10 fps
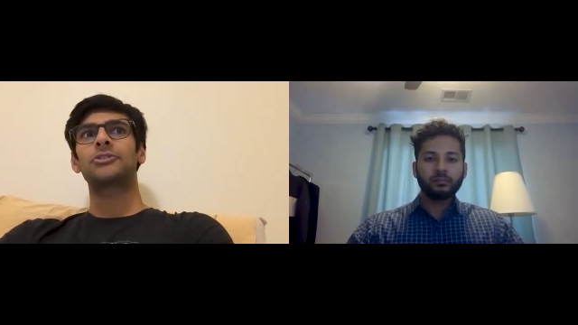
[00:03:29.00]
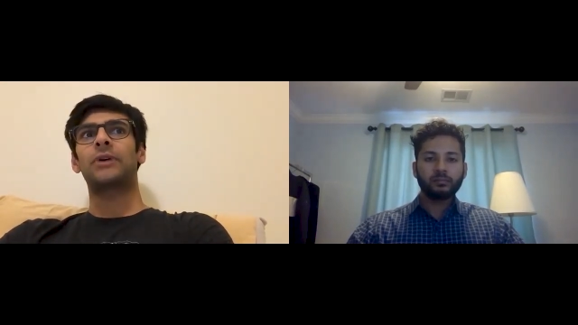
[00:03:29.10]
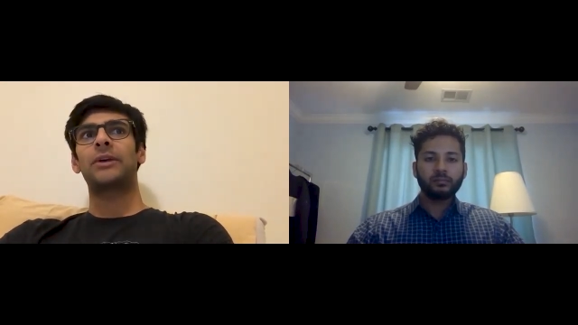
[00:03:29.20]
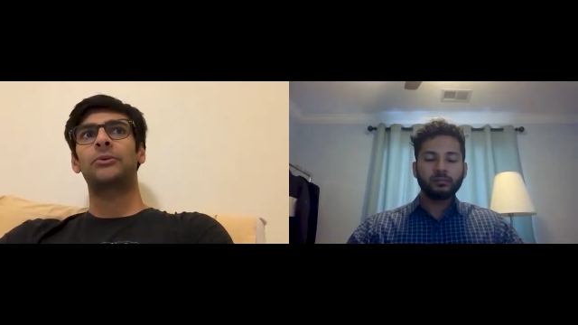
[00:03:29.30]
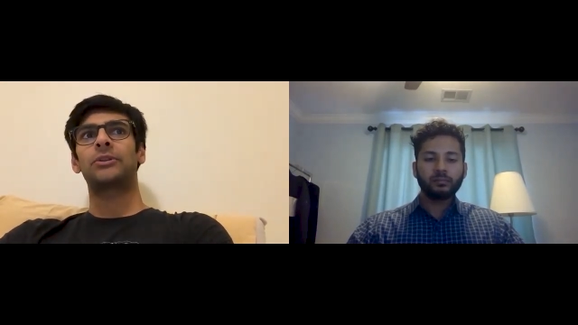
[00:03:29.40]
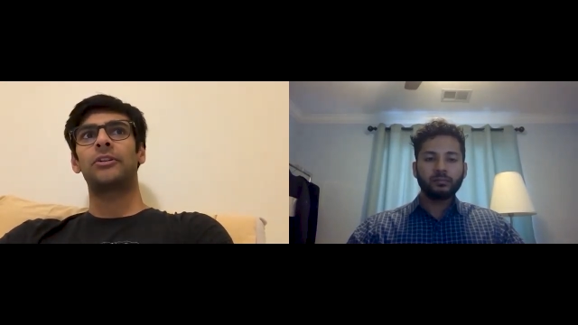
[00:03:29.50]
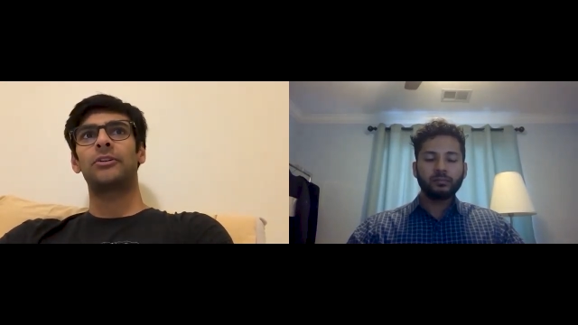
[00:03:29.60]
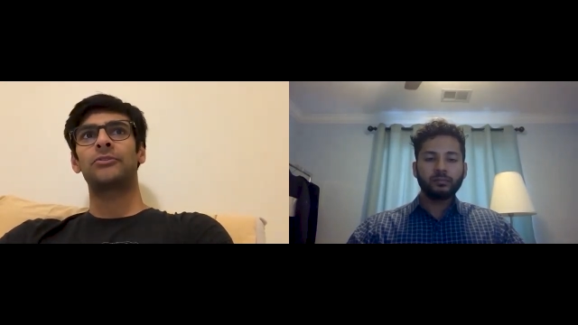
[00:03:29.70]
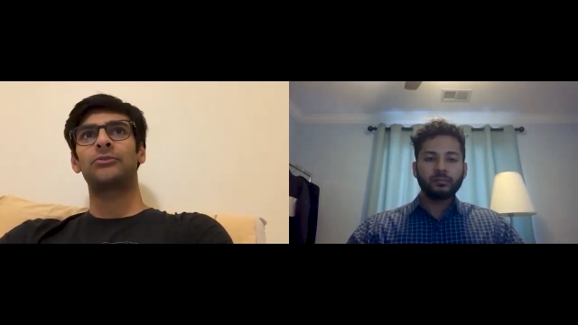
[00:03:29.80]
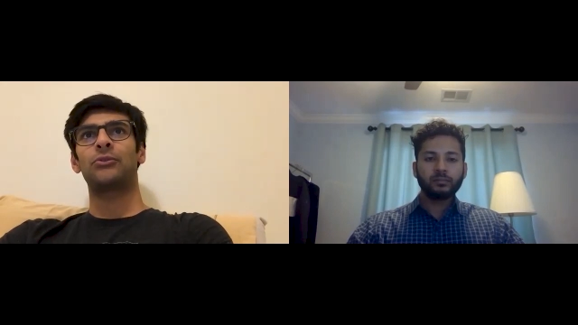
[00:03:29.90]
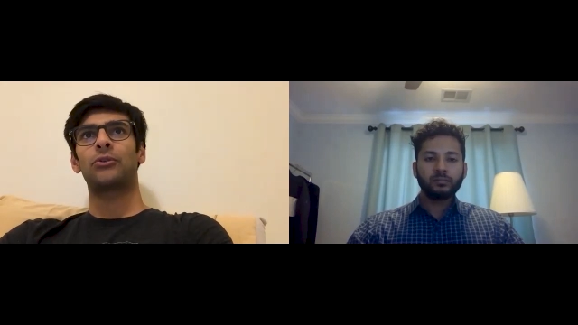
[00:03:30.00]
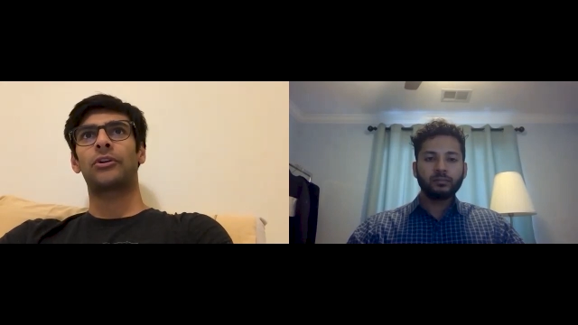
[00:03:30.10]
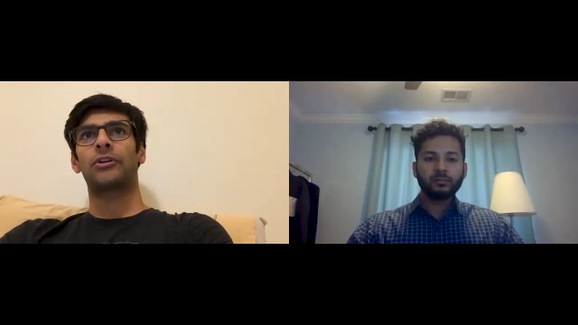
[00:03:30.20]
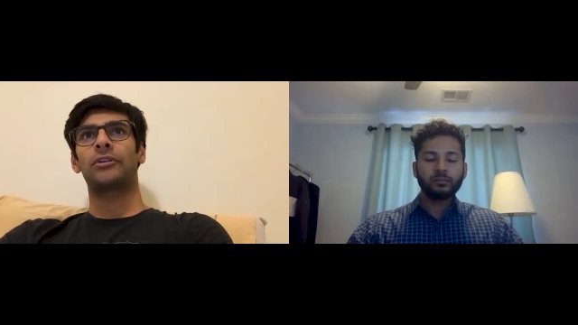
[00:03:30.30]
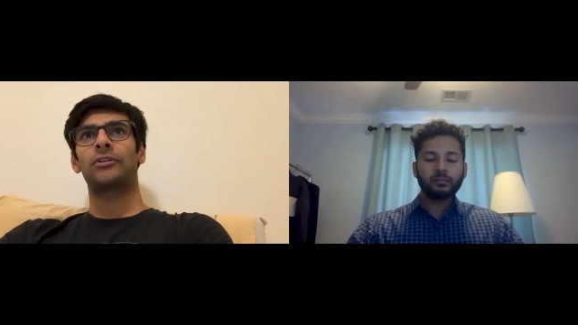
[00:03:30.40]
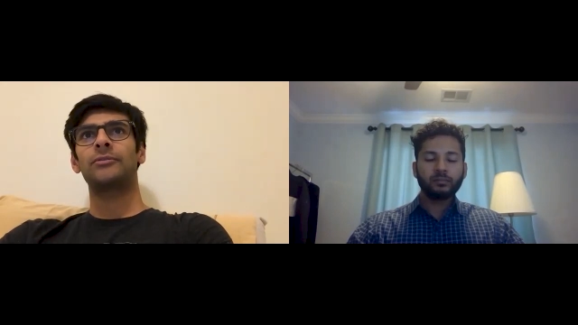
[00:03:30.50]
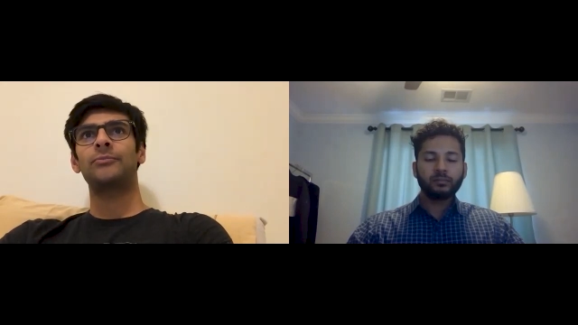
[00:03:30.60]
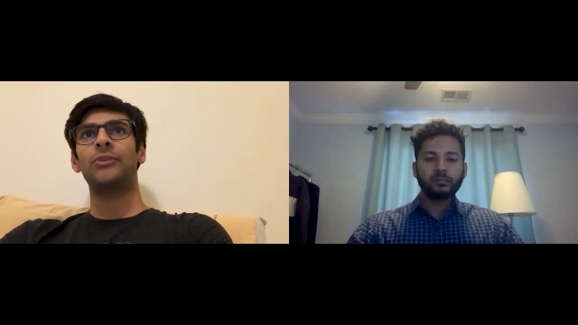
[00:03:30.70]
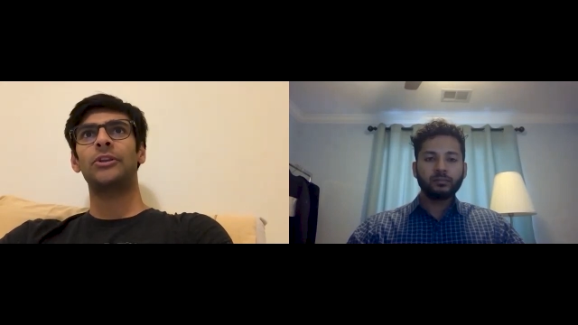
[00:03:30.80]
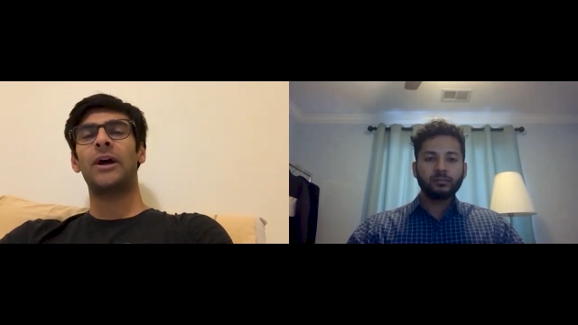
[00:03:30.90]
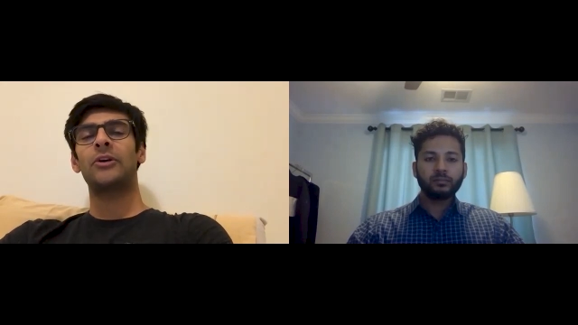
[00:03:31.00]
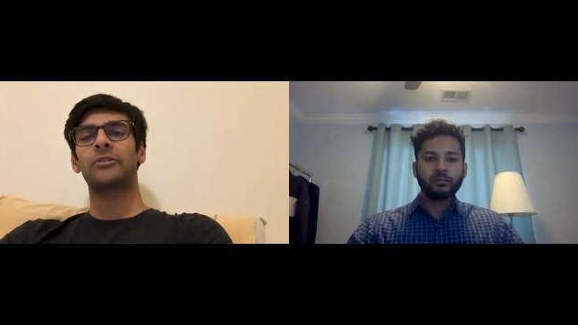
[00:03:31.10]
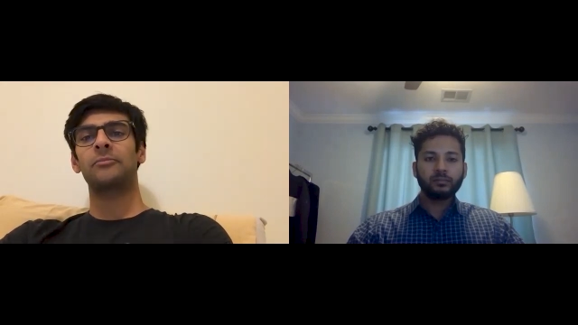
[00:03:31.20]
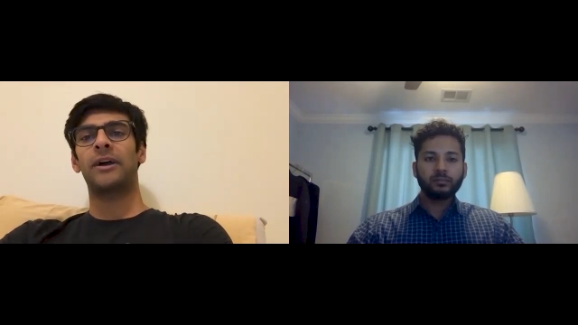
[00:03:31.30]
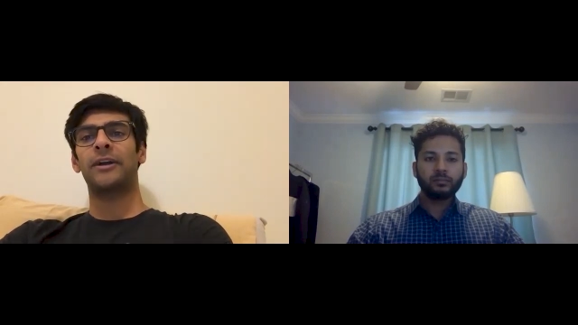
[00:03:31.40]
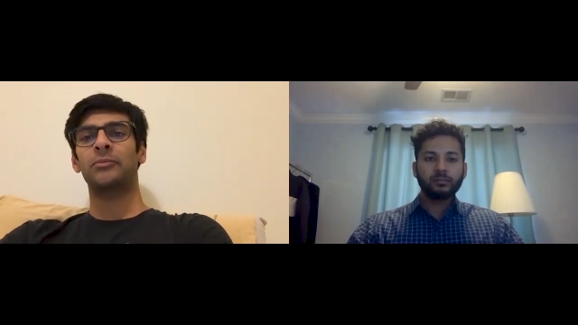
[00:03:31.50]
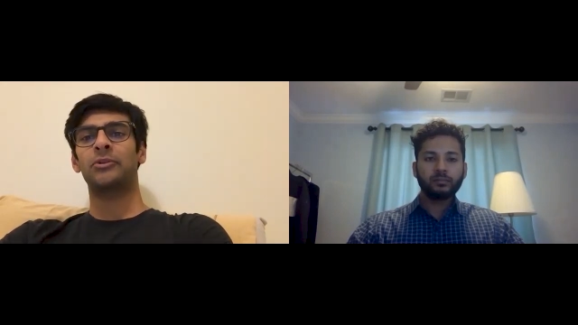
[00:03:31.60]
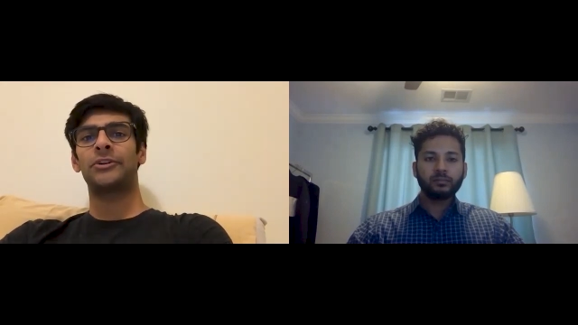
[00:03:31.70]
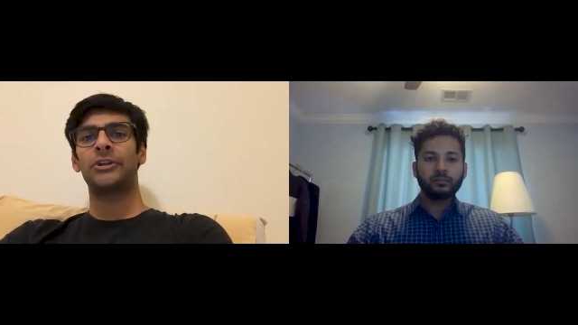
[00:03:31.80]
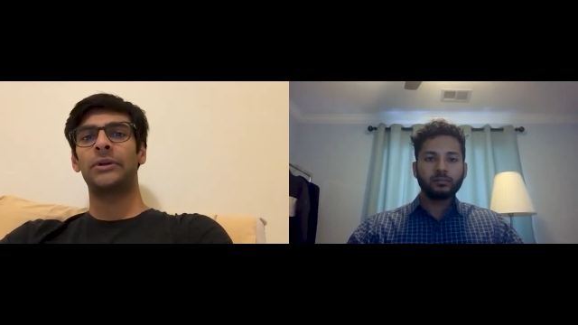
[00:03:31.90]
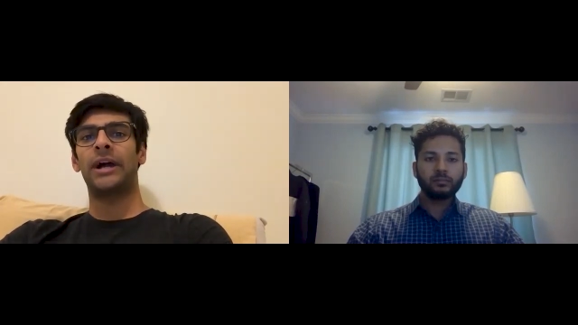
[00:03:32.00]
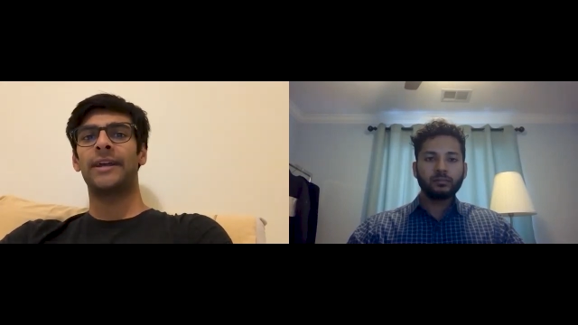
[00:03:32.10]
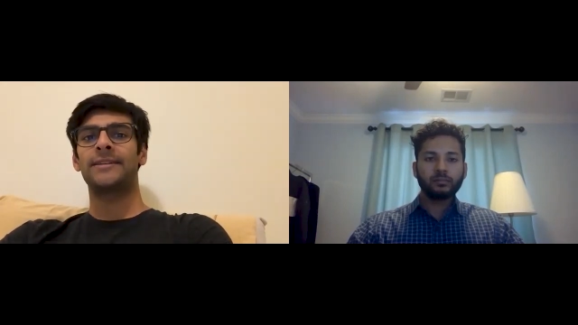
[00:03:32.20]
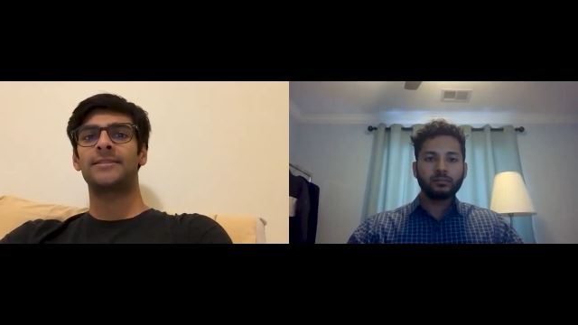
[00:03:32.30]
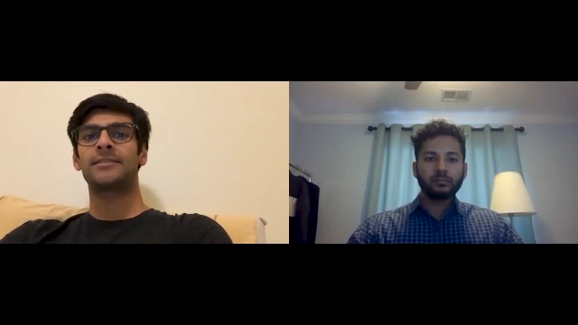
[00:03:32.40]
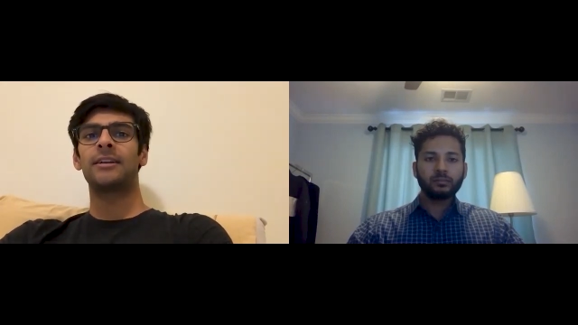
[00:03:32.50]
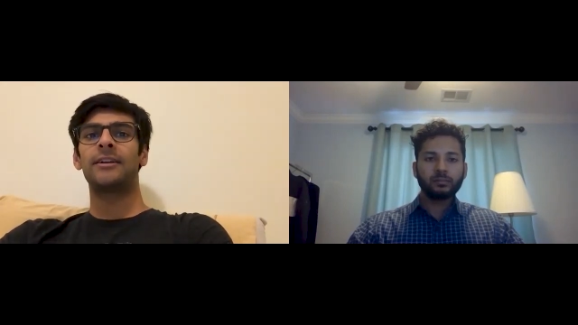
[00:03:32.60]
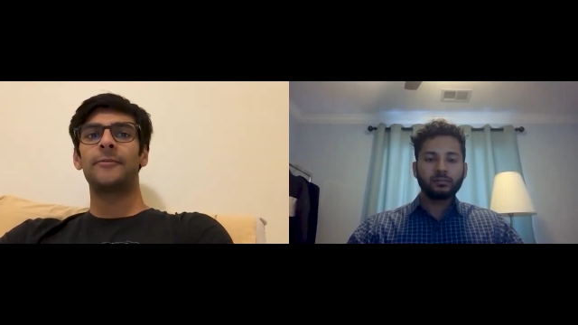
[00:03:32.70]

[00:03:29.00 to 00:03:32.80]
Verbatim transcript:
Speaker 1: Uh, so I would look for, you know, how compatible are you guys